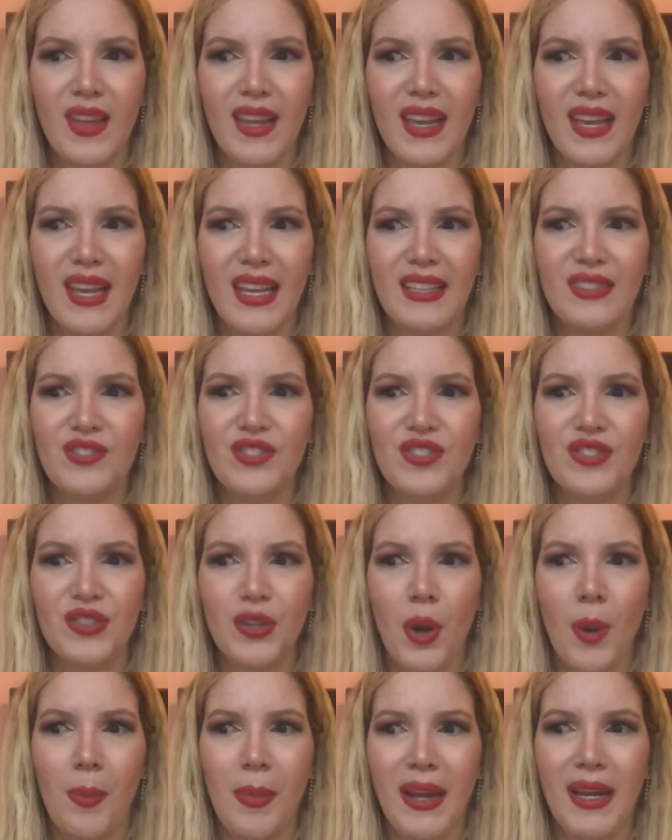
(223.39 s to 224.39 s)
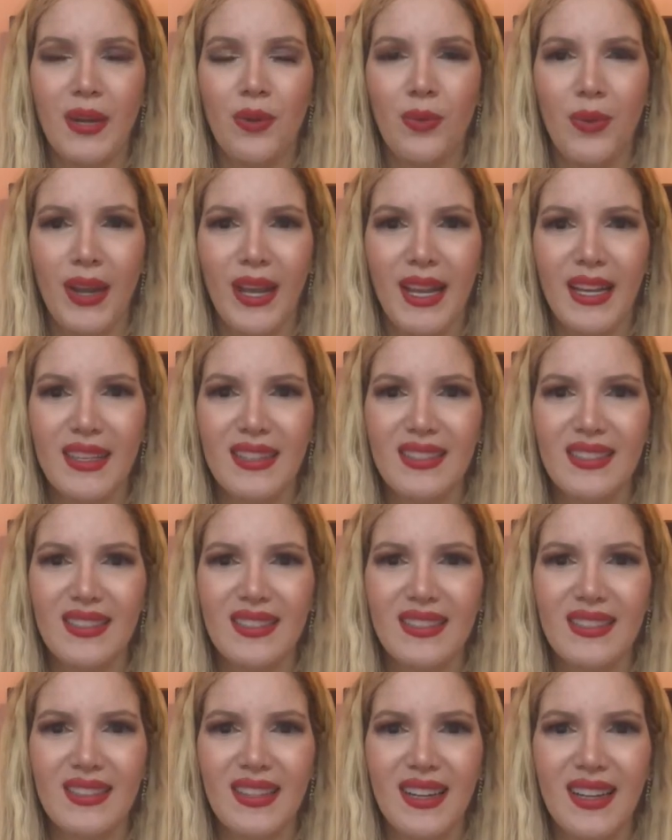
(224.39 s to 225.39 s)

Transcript: in so many ways